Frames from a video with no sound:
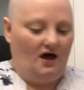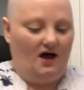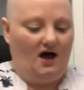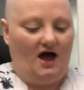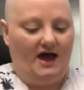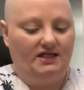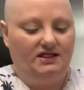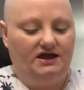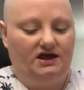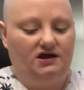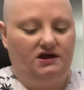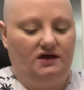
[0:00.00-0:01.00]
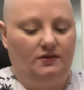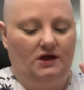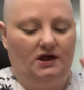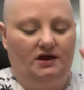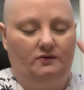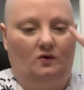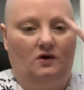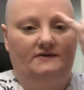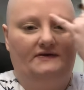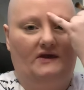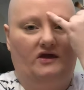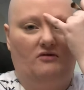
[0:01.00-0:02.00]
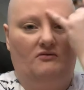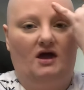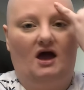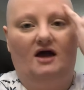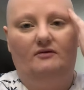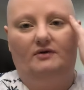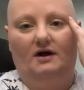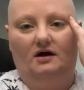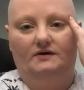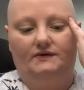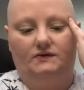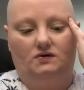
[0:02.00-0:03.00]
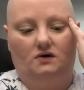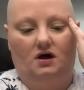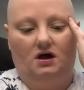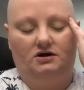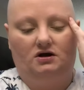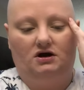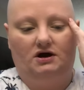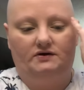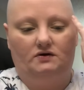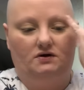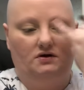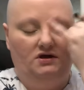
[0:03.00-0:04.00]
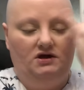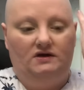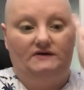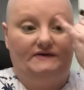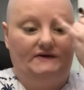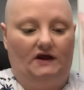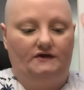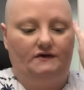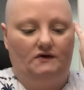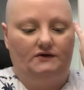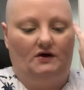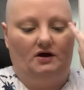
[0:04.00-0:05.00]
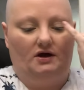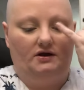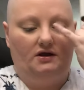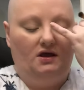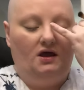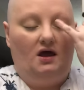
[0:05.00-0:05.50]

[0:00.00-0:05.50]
eyelid, and then once I get my eyebrows drawn on or stenciled on,